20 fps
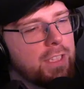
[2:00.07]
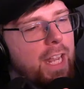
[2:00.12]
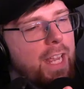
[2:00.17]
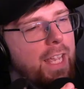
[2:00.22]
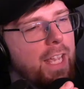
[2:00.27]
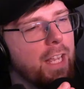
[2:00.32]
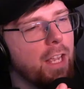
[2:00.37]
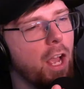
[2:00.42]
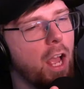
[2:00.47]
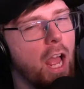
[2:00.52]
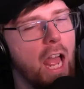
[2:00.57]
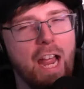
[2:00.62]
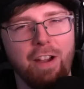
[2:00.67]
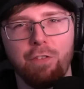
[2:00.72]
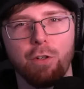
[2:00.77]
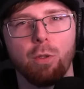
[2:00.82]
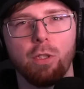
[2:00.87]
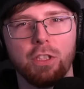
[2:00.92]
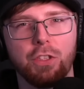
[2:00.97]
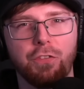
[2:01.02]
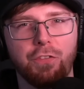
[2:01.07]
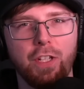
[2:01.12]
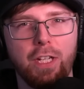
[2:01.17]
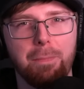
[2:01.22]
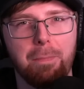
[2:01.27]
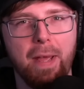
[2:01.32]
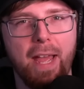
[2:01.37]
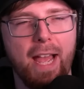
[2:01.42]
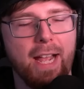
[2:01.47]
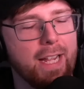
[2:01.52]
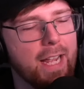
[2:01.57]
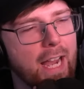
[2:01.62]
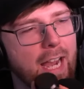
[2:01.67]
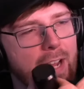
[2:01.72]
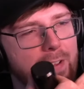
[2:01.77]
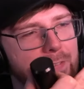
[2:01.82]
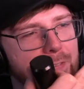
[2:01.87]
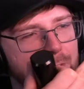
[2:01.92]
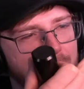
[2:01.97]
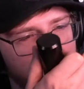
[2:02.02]
taking everyone's feedback
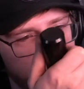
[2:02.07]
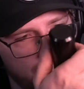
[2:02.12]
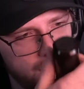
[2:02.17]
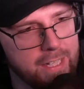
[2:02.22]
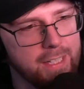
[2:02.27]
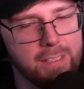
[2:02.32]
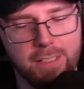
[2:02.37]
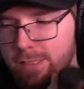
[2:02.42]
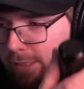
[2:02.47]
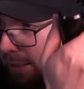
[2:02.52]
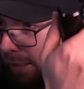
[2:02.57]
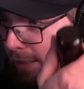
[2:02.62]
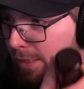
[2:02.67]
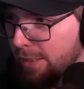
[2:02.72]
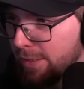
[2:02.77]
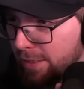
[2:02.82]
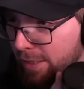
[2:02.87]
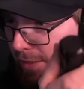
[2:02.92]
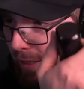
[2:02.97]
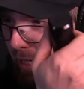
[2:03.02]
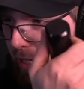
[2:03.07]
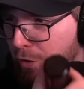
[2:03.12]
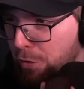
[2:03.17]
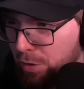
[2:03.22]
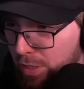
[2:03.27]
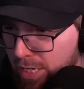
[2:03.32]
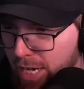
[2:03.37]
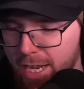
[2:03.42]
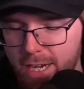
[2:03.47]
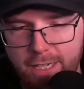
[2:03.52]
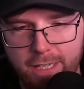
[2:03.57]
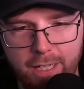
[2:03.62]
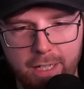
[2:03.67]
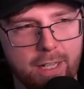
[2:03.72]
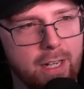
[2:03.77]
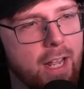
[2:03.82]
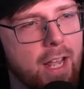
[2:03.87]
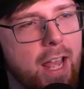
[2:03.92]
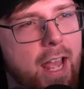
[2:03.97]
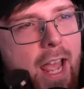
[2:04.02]
on this that they created,